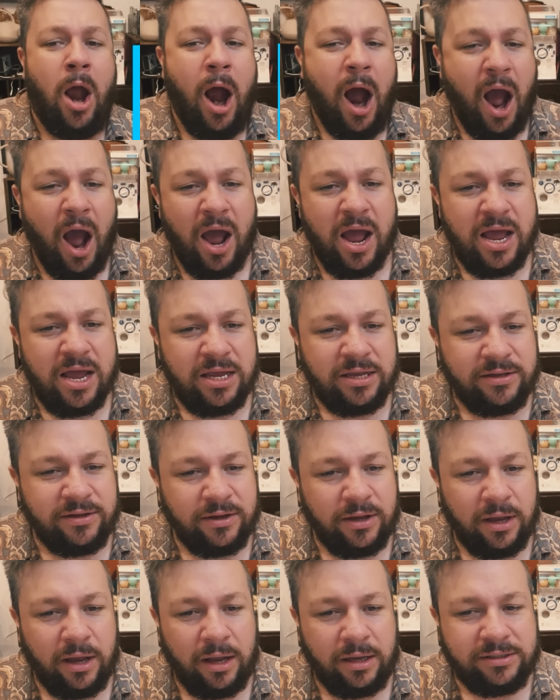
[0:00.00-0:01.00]
I,
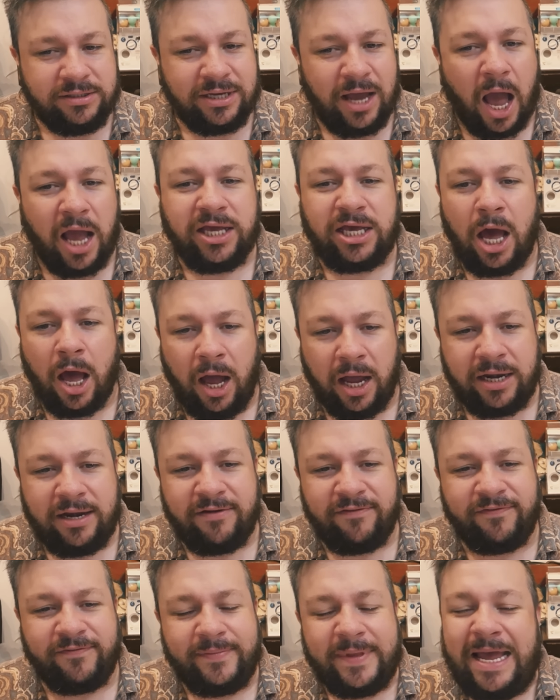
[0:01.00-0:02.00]
I kind
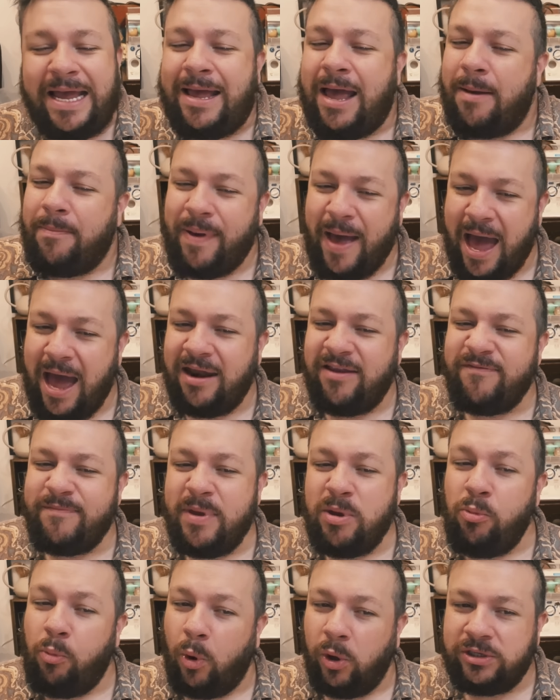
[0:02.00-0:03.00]
of, part of
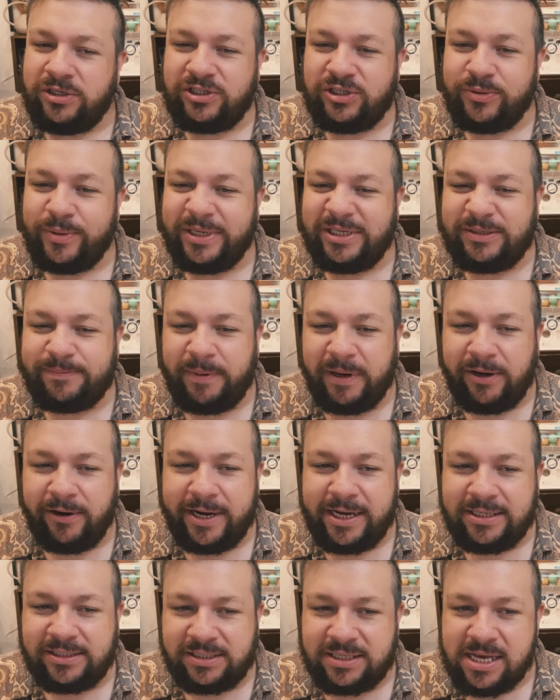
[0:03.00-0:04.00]
me wants to
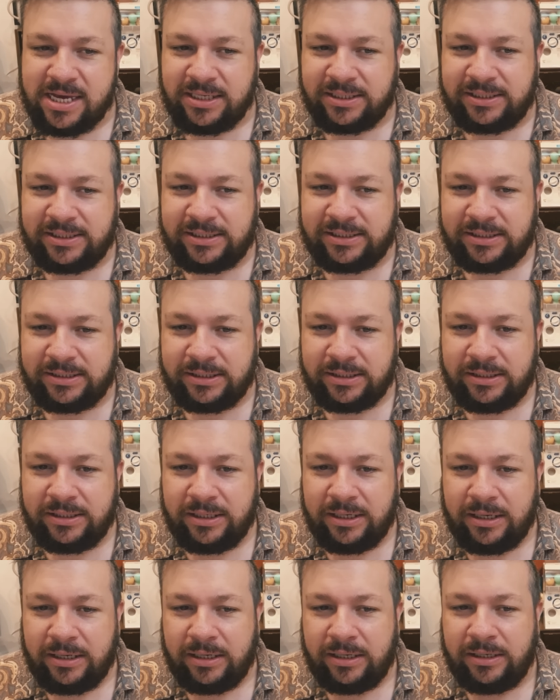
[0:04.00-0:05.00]
experience this.
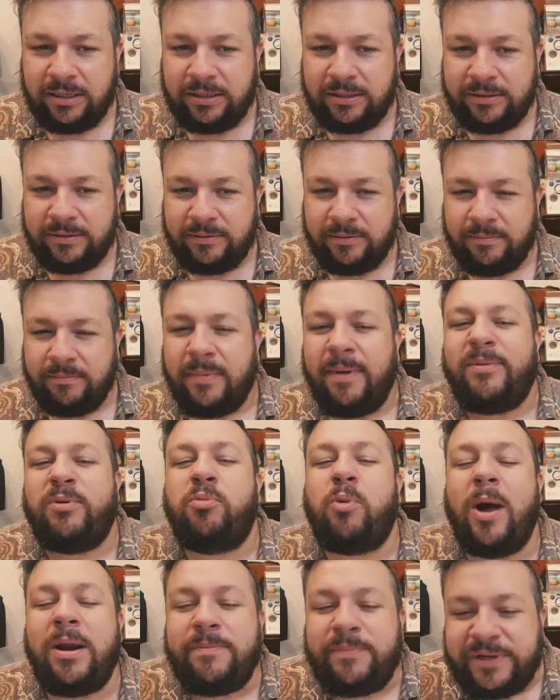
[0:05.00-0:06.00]
Maybe
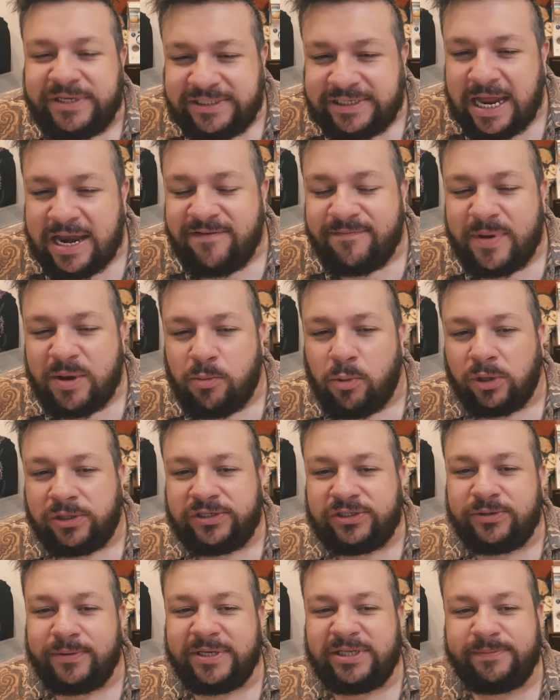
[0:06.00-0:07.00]
one percent of me
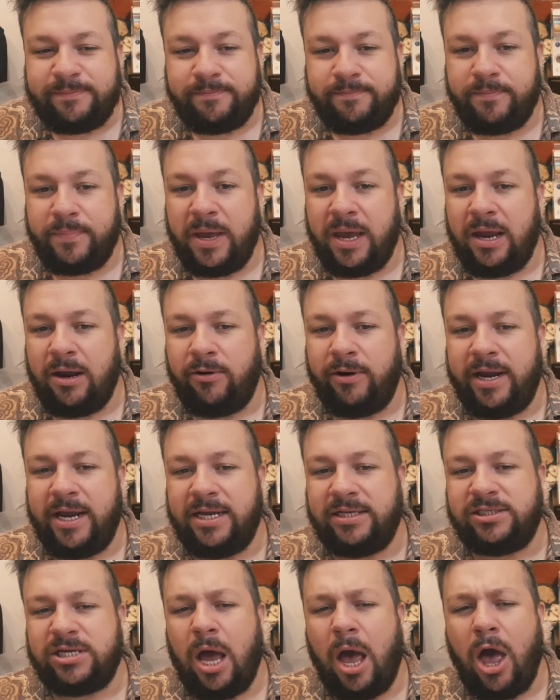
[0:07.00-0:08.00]
wants to
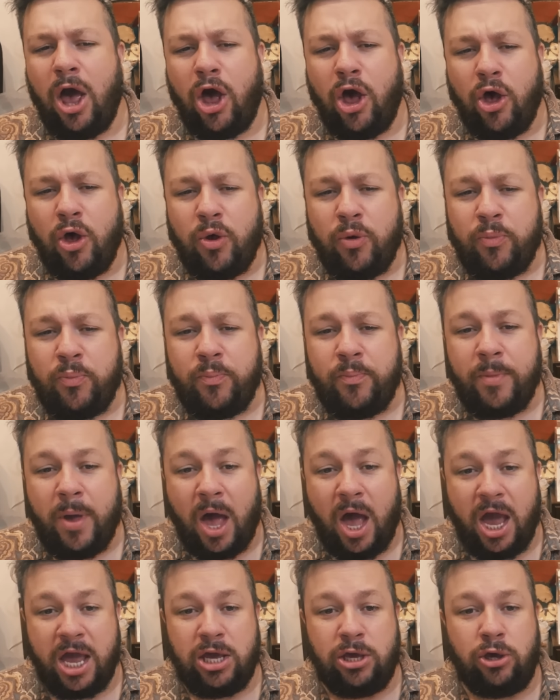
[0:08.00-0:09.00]
experience. Oh
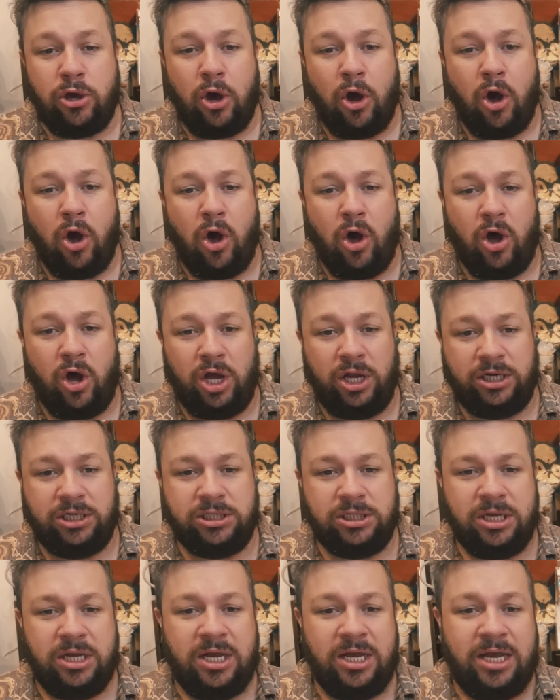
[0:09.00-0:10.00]
my God.
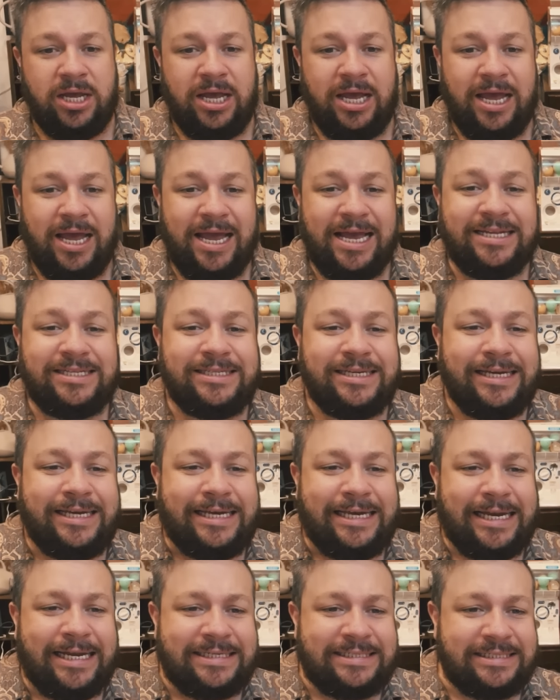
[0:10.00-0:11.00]
It's
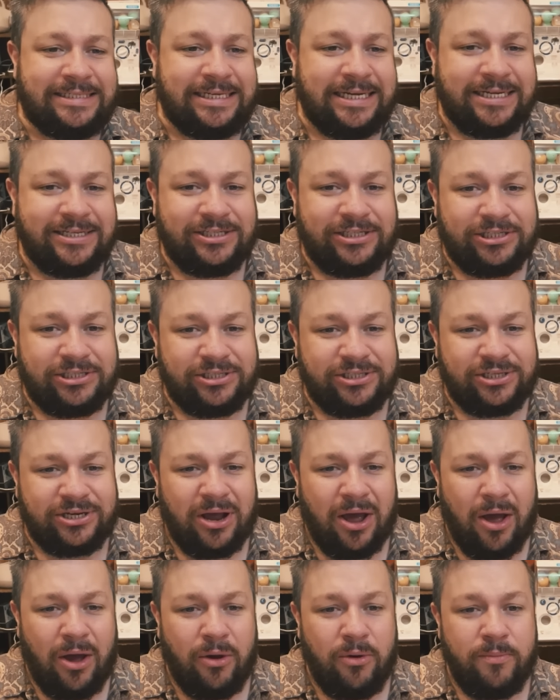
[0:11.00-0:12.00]
listing
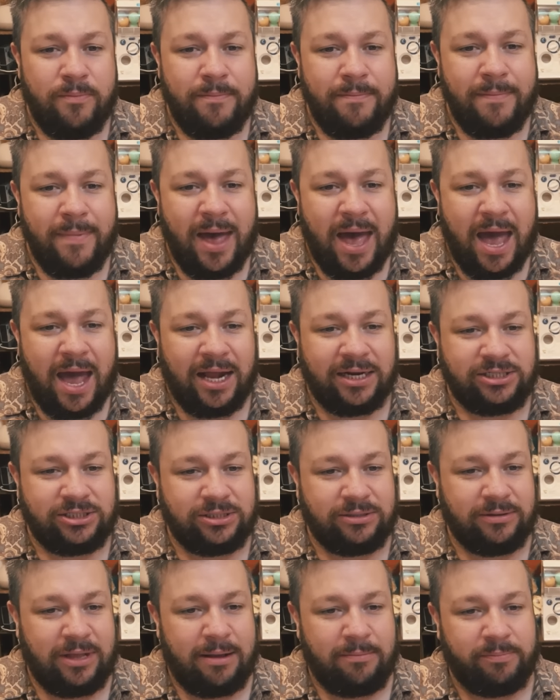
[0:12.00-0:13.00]
so
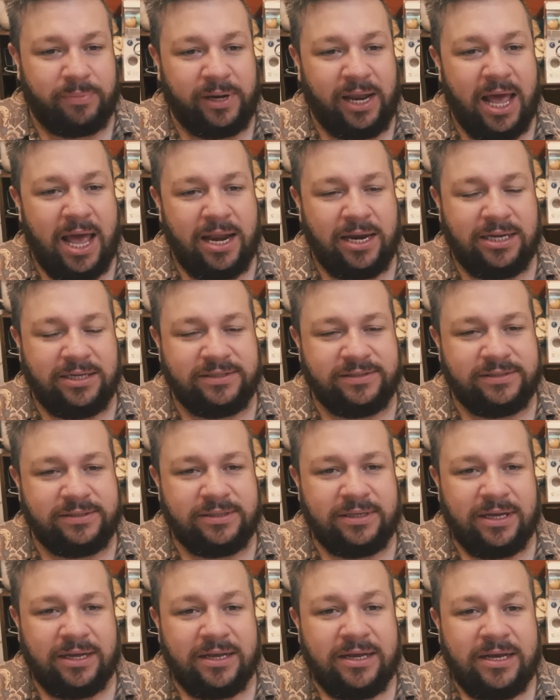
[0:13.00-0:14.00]
much. That plant is
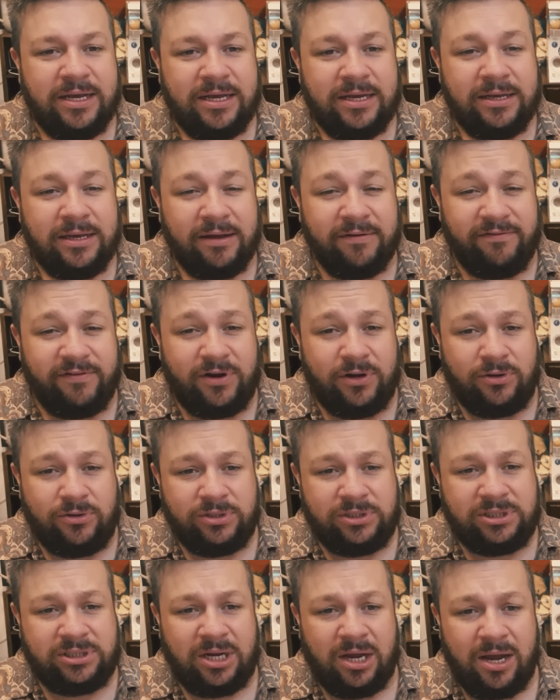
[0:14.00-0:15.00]
having a
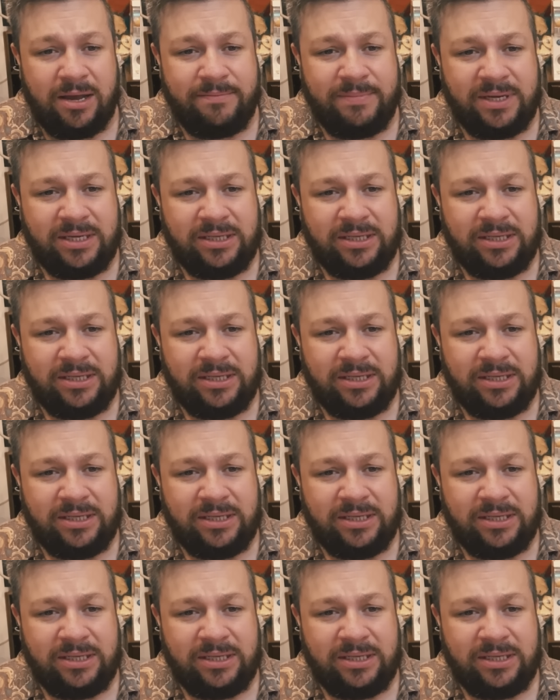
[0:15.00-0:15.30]
good time.